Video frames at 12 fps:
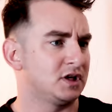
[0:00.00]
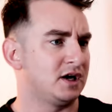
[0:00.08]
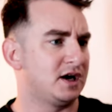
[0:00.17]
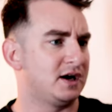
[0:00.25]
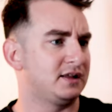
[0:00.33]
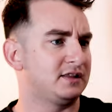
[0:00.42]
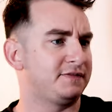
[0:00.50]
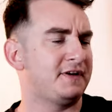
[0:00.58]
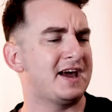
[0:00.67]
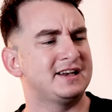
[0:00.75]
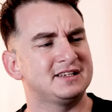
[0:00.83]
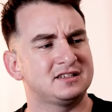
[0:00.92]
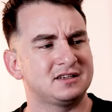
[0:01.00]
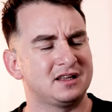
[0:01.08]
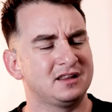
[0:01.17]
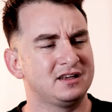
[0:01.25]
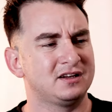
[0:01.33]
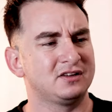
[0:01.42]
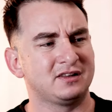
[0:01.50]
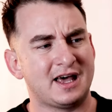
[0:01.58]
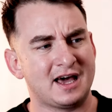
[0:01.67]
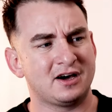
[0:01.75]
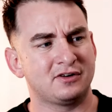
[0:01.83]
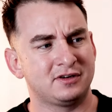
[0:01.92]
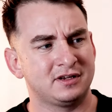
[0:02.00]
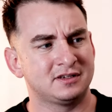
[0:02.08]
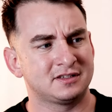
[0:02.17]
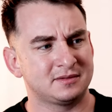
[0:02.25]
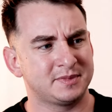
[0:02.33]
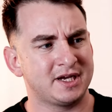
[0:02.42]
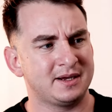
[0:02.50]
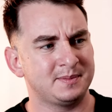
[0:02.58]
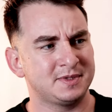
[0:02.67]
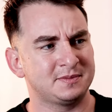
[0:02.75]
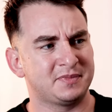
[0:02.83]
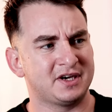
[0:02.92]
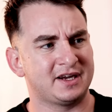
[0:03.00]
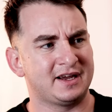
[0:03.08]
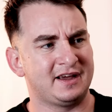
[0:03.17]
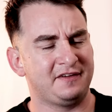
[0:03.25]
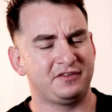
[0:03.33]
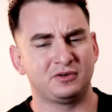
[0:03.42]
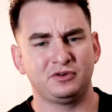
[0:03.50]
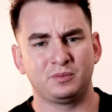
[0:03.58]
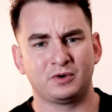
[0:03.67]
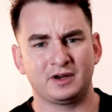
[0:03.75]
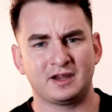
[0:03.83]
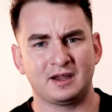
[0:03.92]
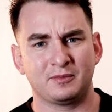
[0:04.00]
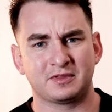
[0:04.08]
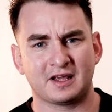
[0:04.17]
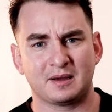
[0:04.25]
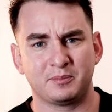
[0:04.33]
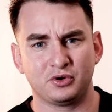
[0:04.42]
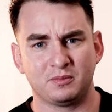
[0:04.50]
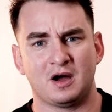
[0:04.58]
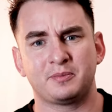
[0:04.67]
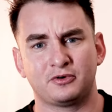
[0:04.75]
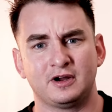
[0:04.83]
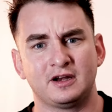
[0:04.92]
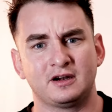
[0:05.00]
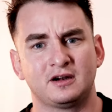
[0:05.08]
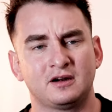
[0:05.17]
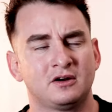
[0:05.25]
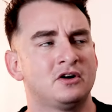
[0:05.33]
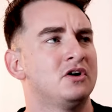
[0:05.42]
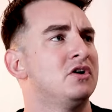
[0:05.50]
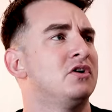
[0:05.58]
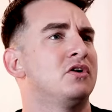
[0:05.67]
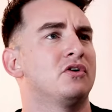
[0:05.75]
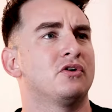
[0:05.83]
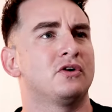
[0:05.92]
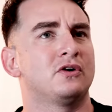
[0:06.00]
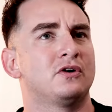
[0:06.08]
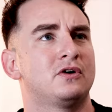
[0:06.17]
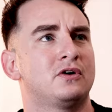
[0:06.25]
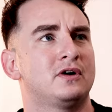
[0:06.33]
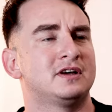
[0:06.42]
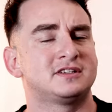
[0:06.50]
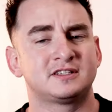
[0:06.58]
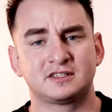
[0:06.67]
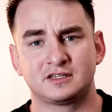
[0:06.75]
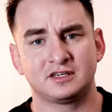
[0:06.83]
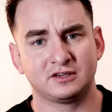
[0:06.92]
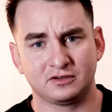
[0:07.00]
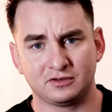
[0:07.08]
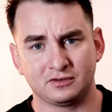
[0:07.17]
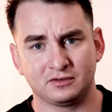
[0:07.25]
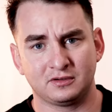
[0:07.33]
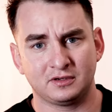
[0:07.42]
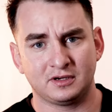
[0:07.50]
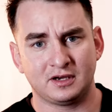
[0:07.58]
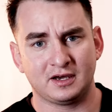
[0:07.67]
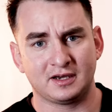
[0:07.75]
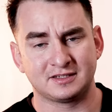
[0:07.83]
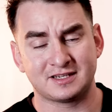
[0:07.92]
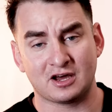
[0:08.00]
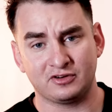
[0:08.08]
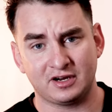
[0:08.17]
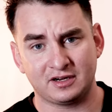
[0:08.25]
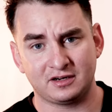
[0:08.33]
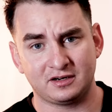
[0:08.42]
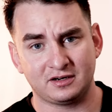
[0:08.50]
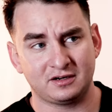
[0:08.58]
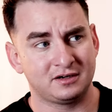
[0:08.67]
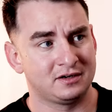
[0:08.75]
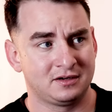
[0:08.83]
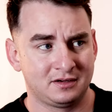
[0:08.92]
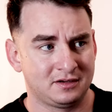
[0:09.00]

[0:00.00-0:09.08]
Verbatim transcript: The fan is a little loud sometimes, but if you're working with like a boom operator or a skilled sound editor,